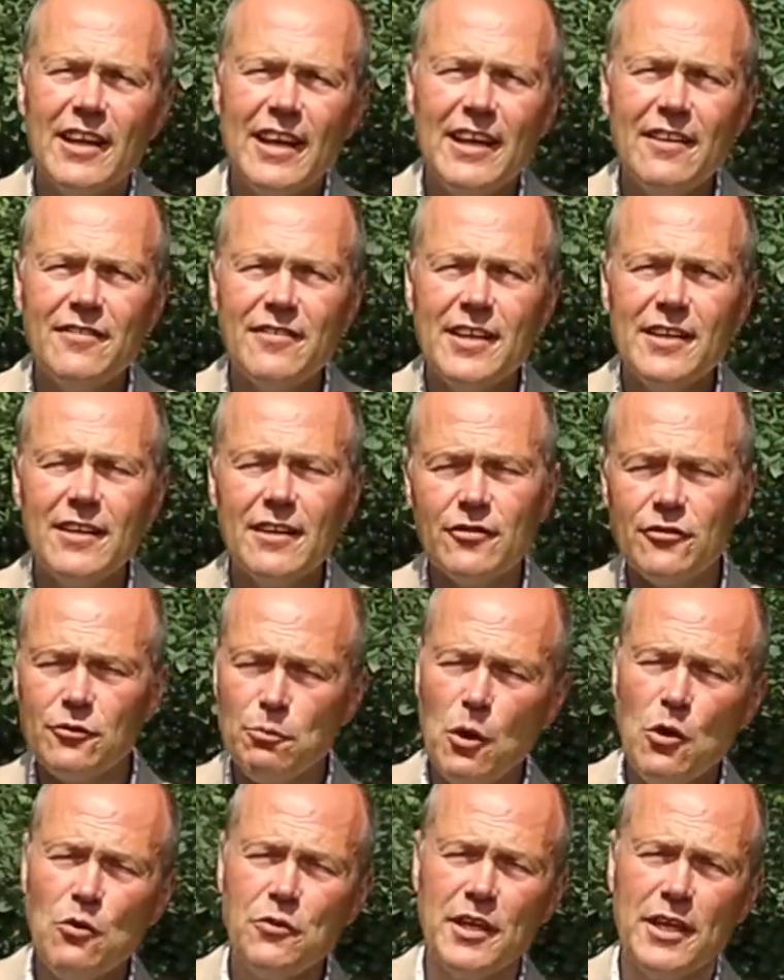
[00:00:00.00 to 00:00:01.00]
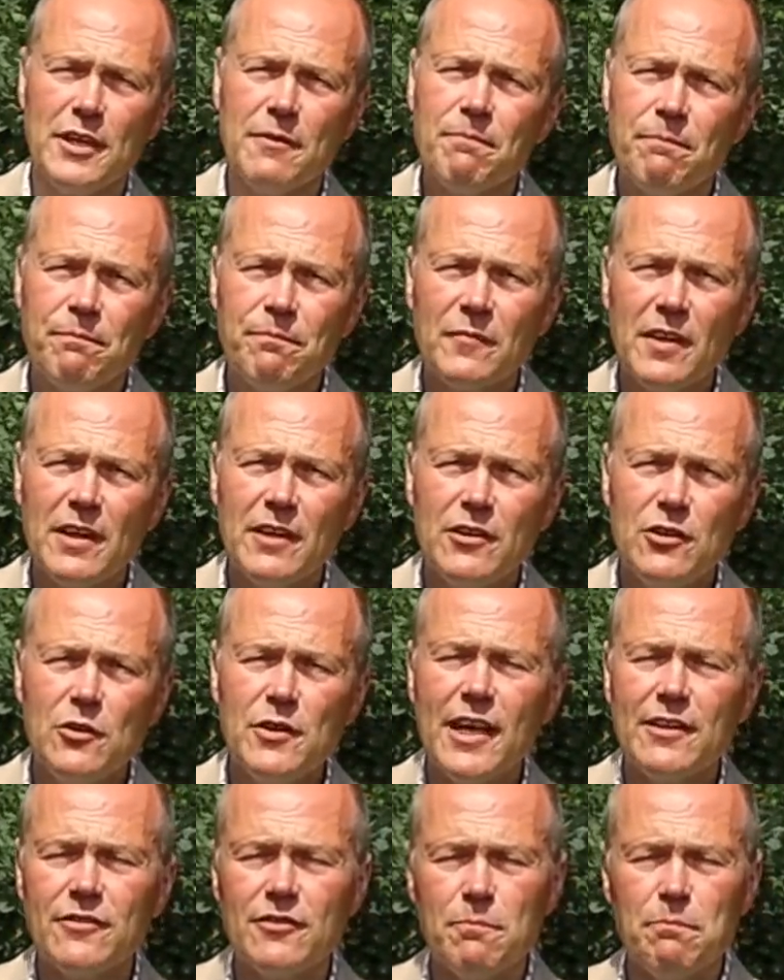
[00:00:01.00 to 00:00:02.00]
is in a smoothie. You
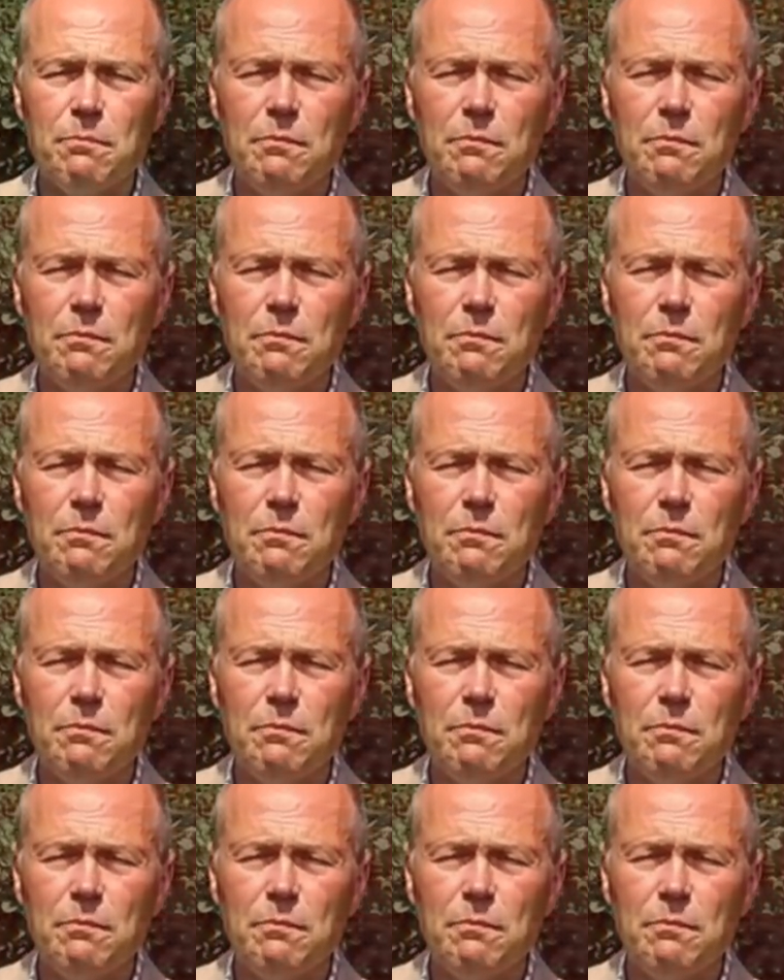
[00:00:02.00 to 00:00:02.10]
get some